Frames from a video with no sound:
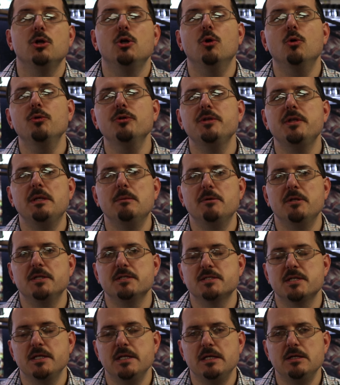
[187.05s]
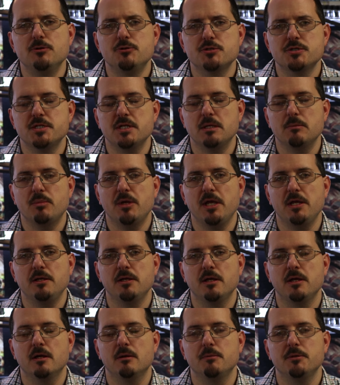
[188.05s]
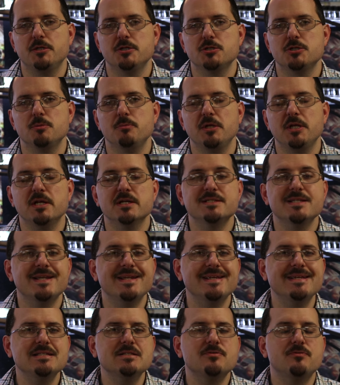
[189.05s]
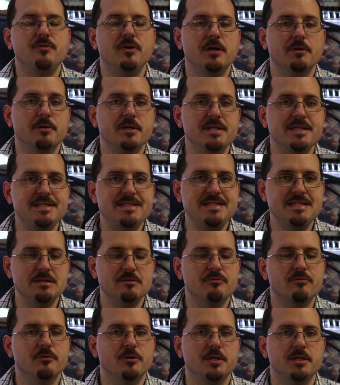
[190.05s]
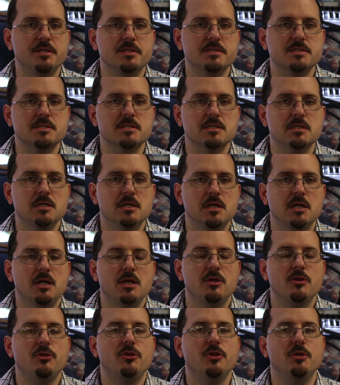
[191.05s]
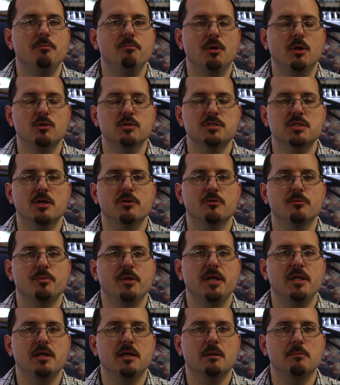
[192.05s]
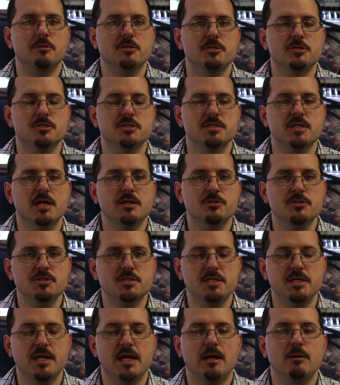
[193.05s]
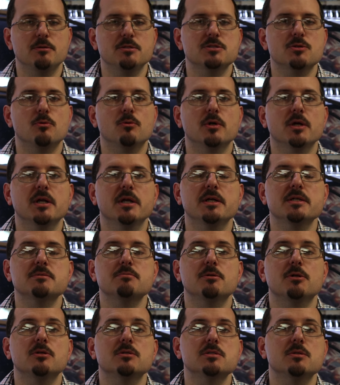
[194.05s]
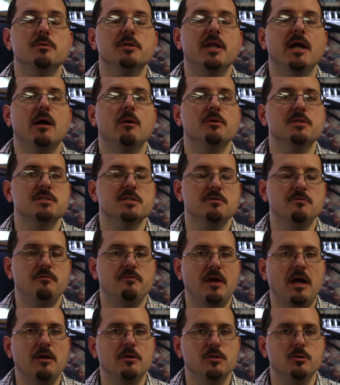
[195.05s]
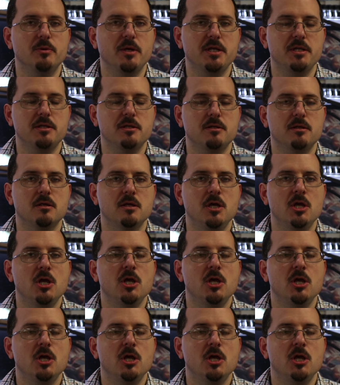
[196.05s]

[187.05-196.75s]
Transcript: Golden Demon is an interesting painting competition because it is very different than most other painting competitions, not just in how it's organized, but also in how it's evaluated.